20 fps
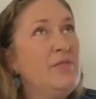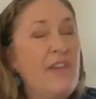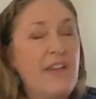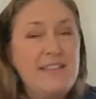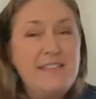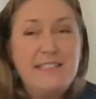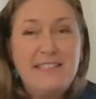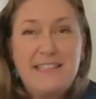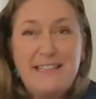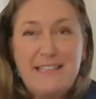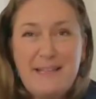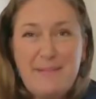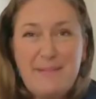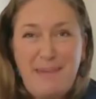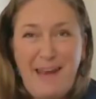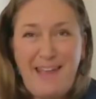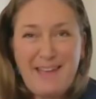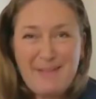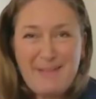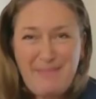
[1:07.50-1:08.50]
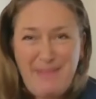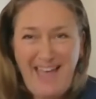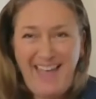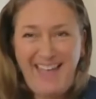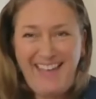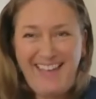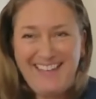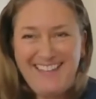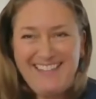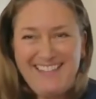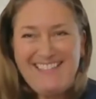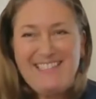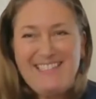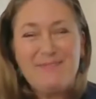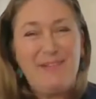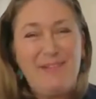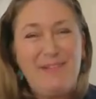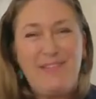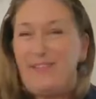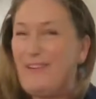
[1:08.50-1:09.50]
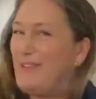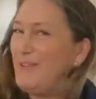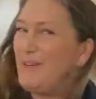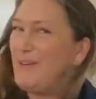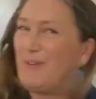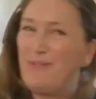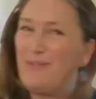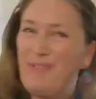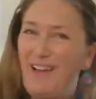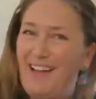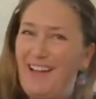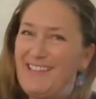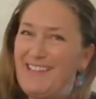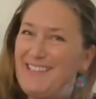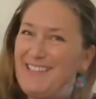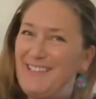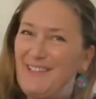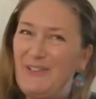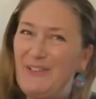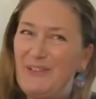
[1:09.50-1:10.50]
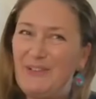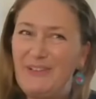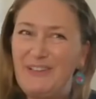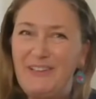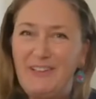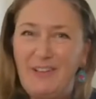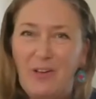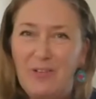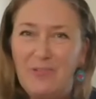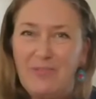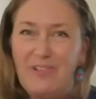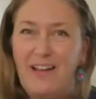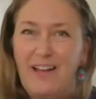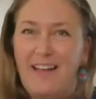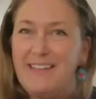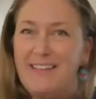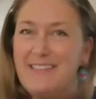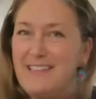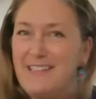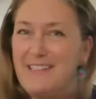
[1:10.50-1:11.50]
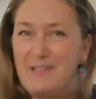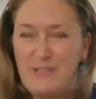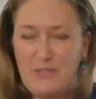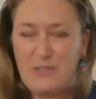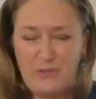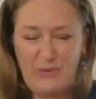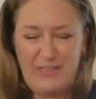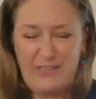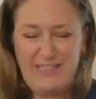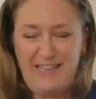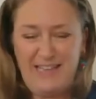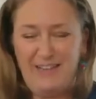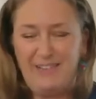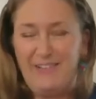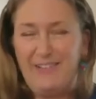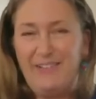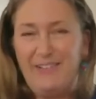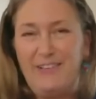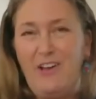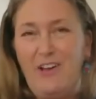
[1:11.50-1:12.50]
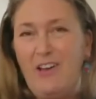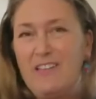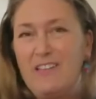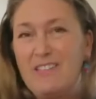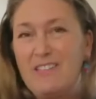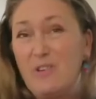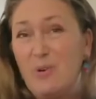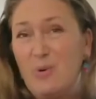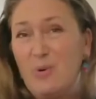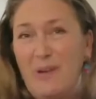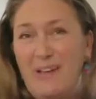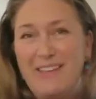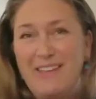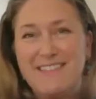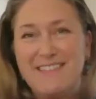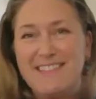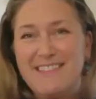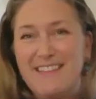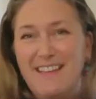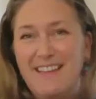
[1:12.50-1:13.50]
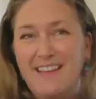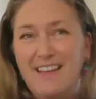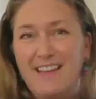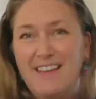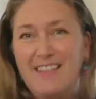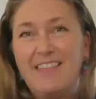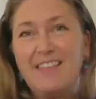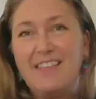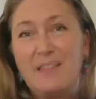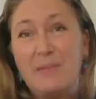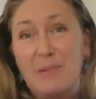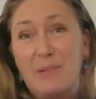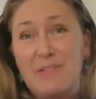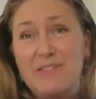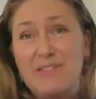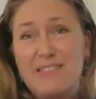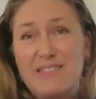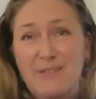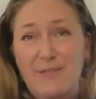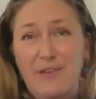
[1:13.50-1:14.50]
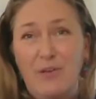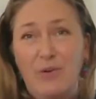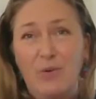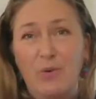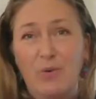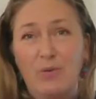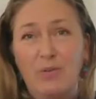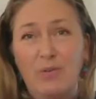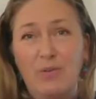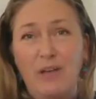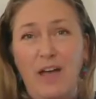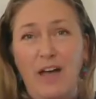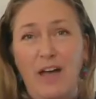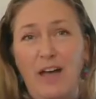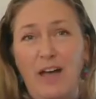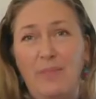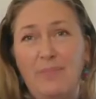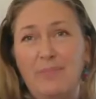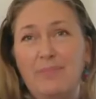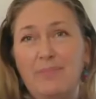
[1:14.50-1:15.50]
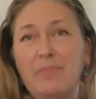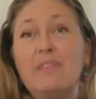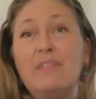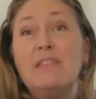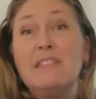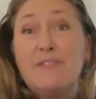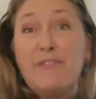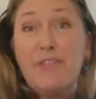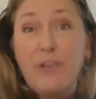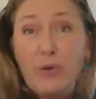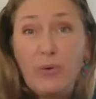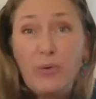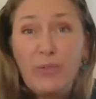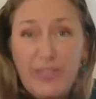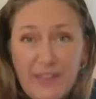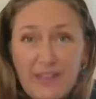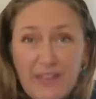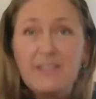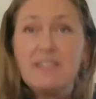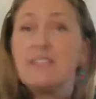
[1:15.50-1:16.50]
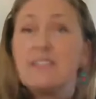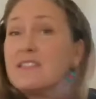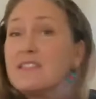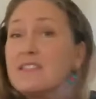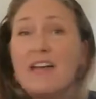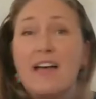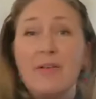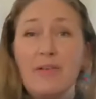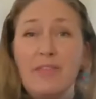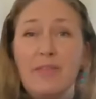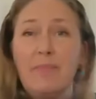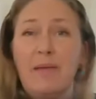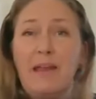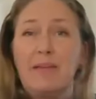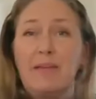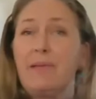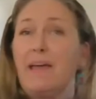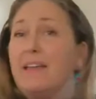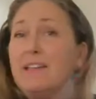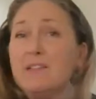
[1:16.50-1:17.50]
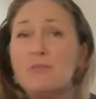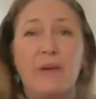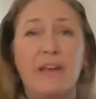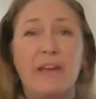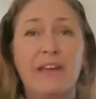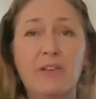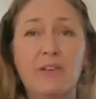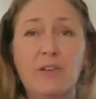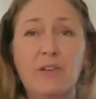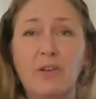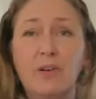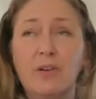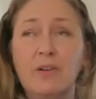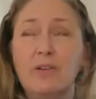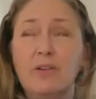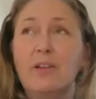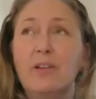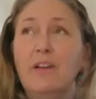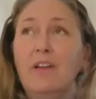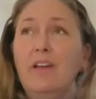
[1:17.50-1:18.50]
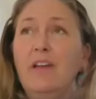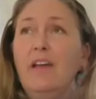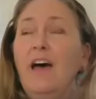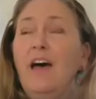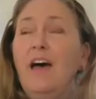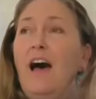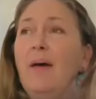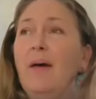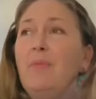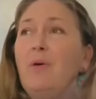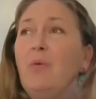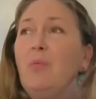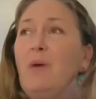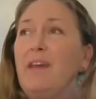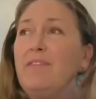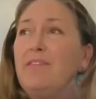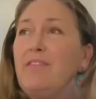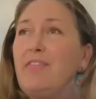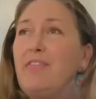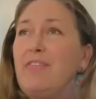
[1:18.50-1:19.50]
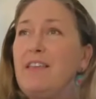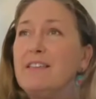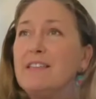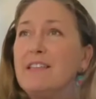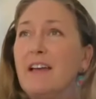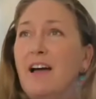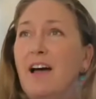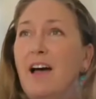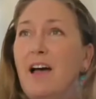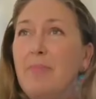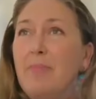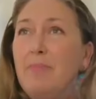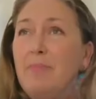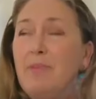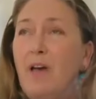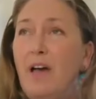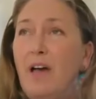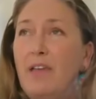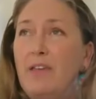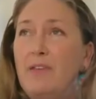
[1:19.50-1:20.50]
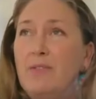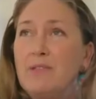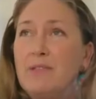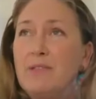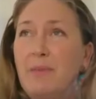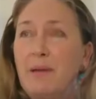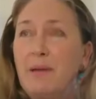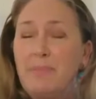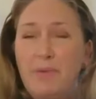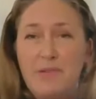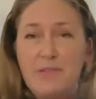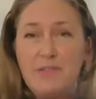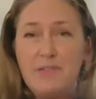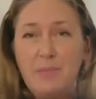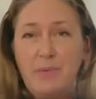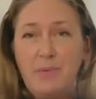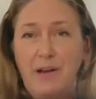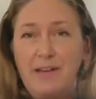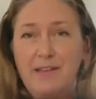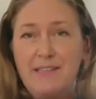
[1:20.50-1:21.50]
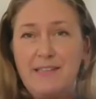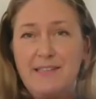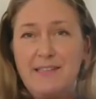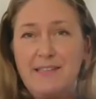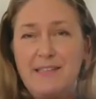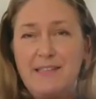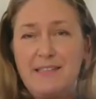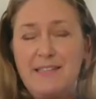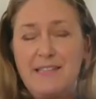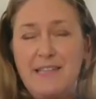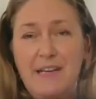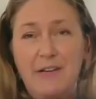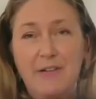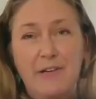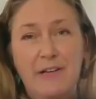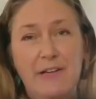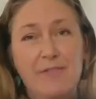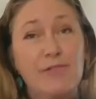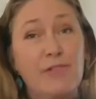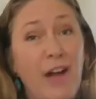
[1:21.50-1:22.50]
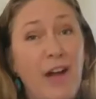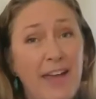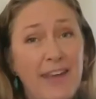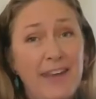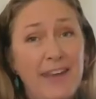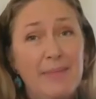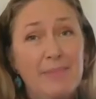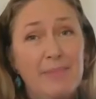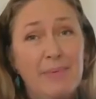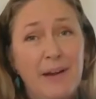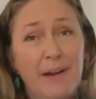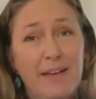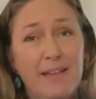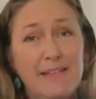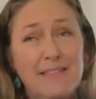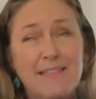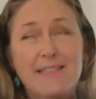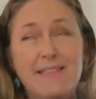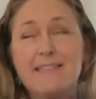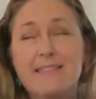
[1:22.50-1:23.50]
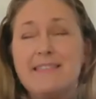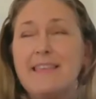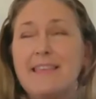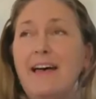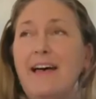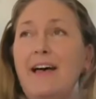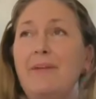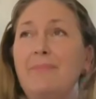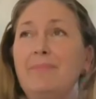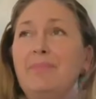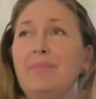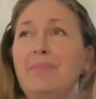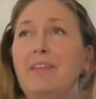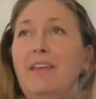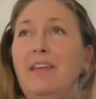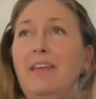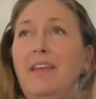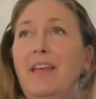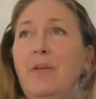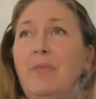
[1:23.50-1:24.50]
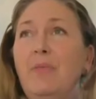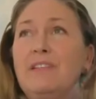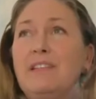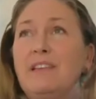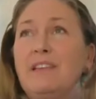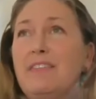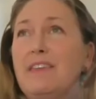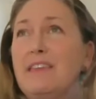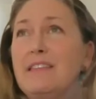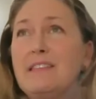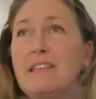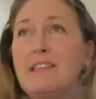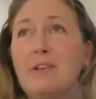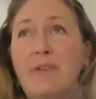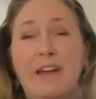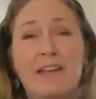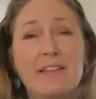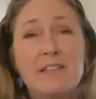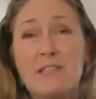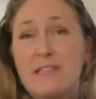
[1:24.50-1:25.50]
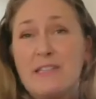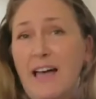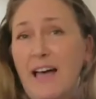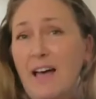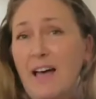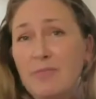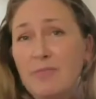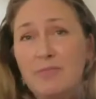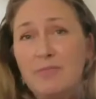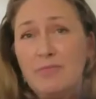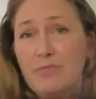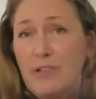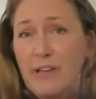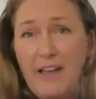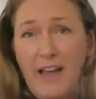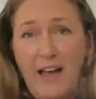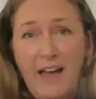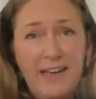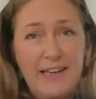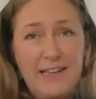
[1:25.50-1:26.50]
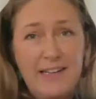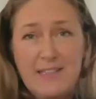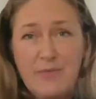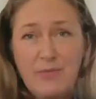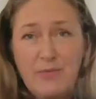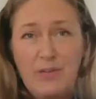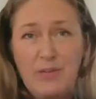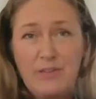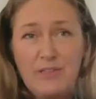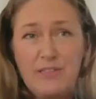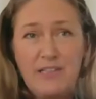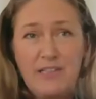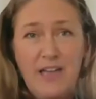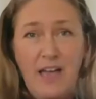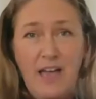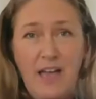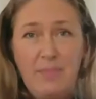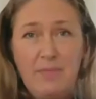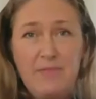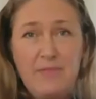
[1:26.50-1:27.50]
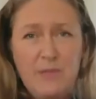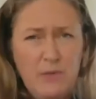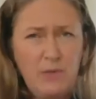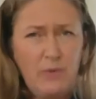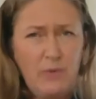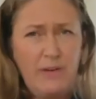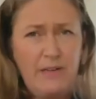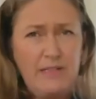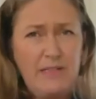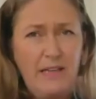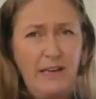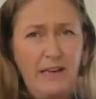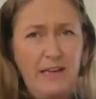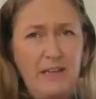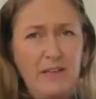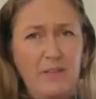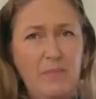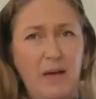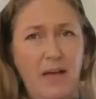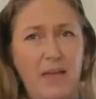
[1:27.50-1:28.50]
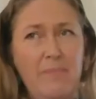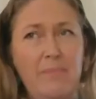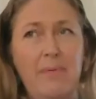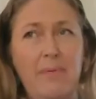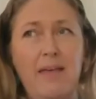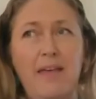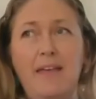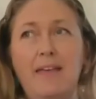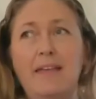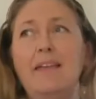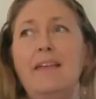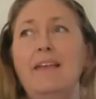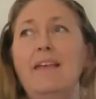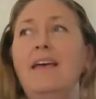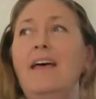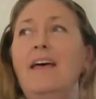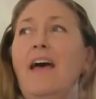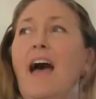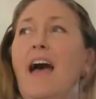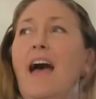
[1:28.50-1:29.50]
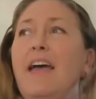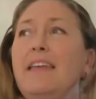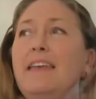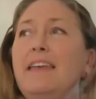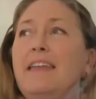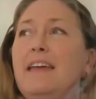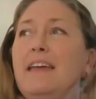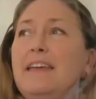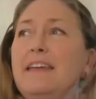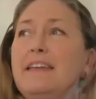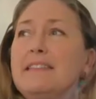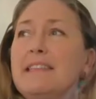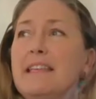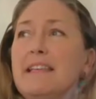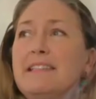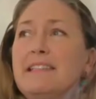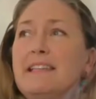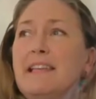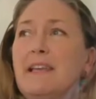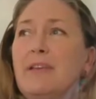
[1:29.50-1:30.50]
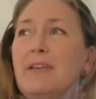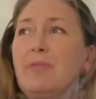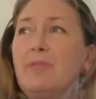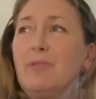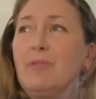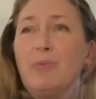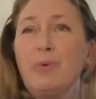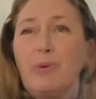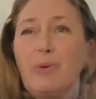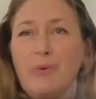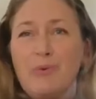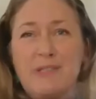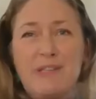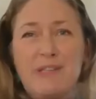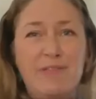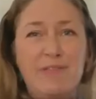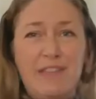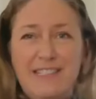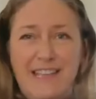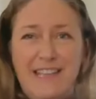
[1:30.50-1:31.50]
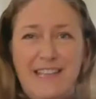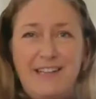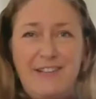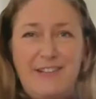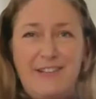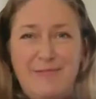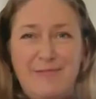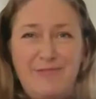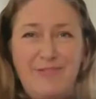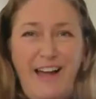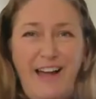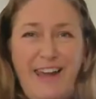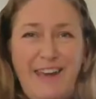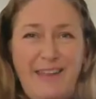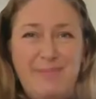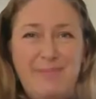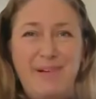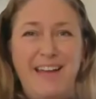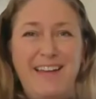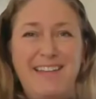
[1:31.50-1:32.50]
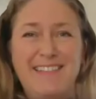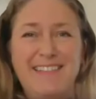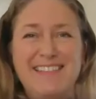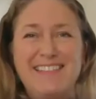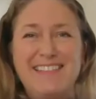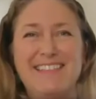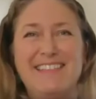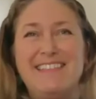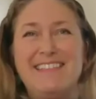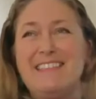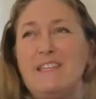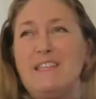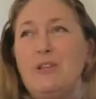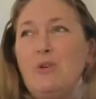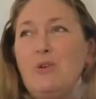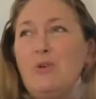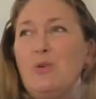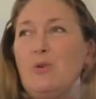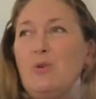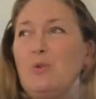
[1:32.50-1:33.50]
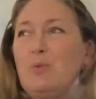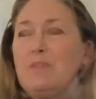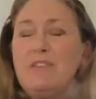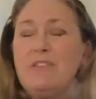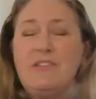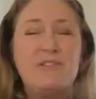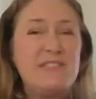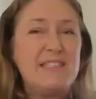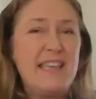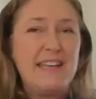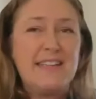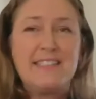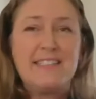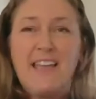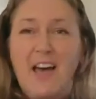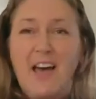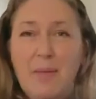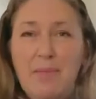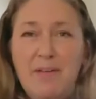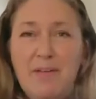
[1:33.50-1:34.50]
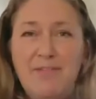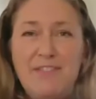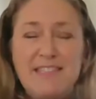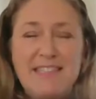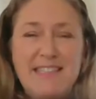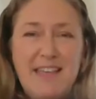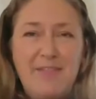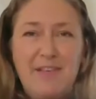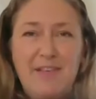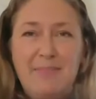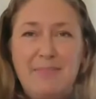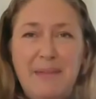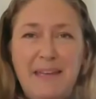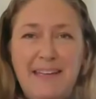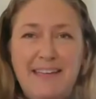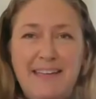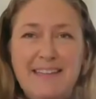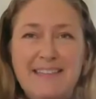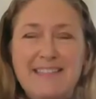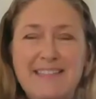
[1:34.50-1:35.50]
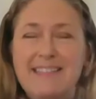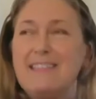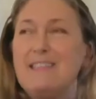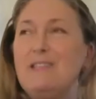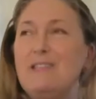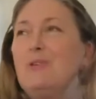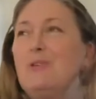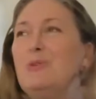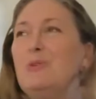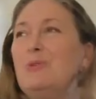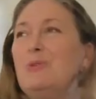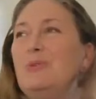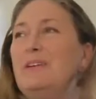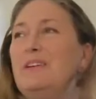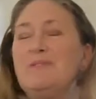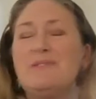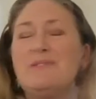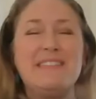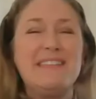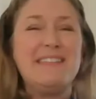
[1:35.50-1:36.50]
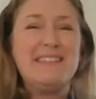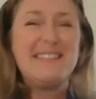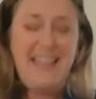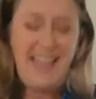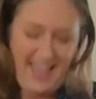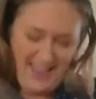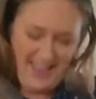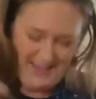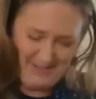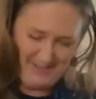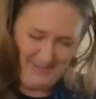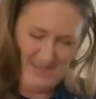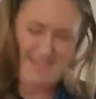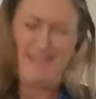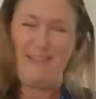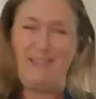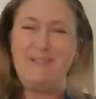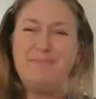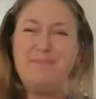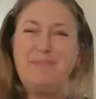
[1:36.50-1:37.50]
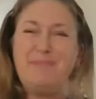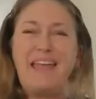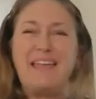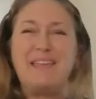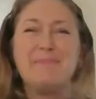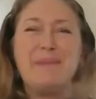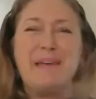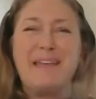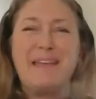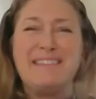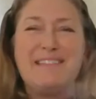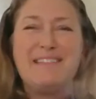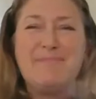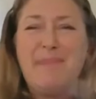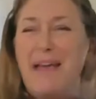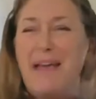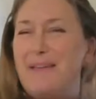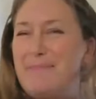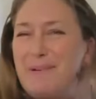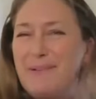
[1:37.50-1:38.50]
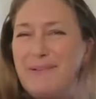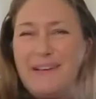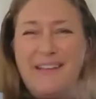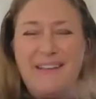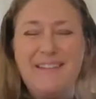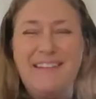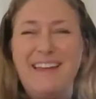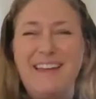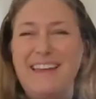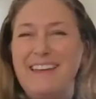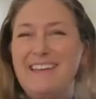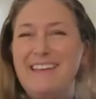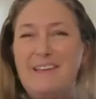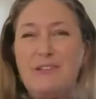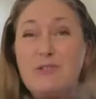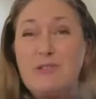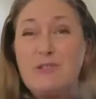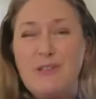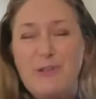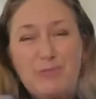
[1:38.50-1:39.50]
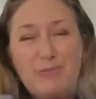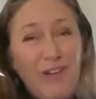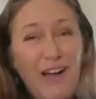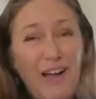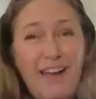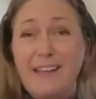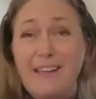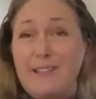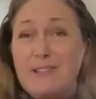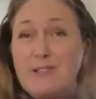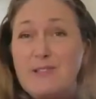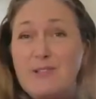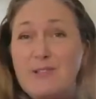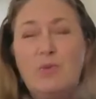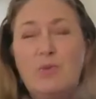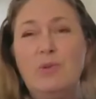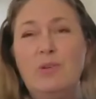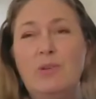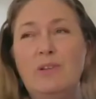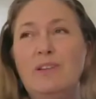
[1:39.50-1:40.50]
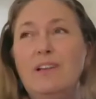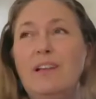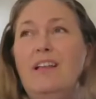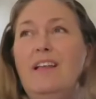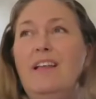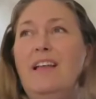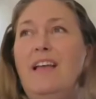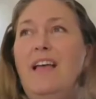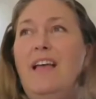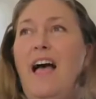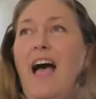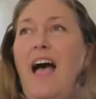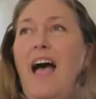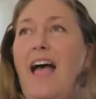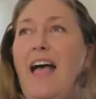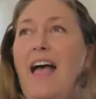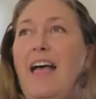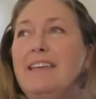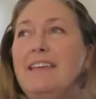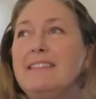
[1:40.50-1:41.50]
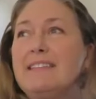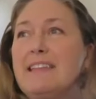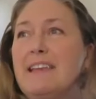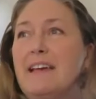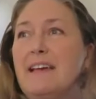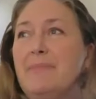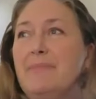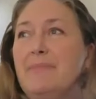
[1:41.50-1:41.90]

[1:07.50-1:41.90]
facing the blank page, whether you're a writer or a non-writer, storyteller or not, is always, I think, the most difficult thing to start with a blank page. Where do you go? One of the things that I use in my personal practice is a generative writing practice, which I think is a great start regardless of what type of storytelling you might be. And essentially the rules of the generative writing practice is you set a timer for 7 minutes, you sit down with your blank piece of paper and your writing tool, and